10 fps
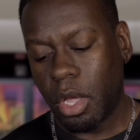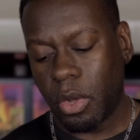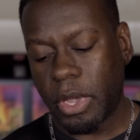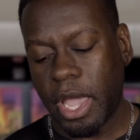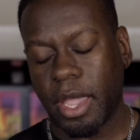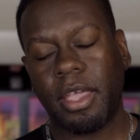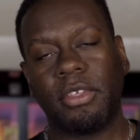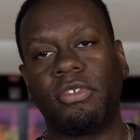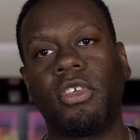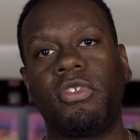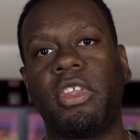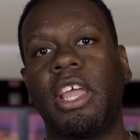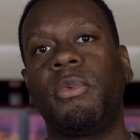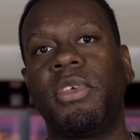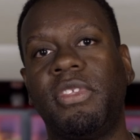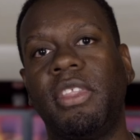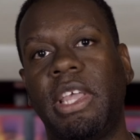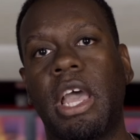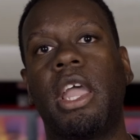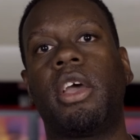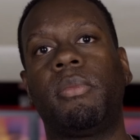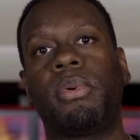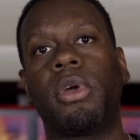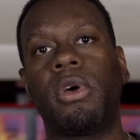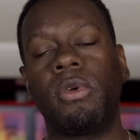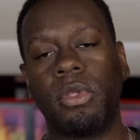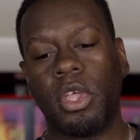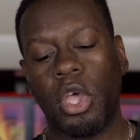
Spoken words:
Okay, so today we see the Ion Pro.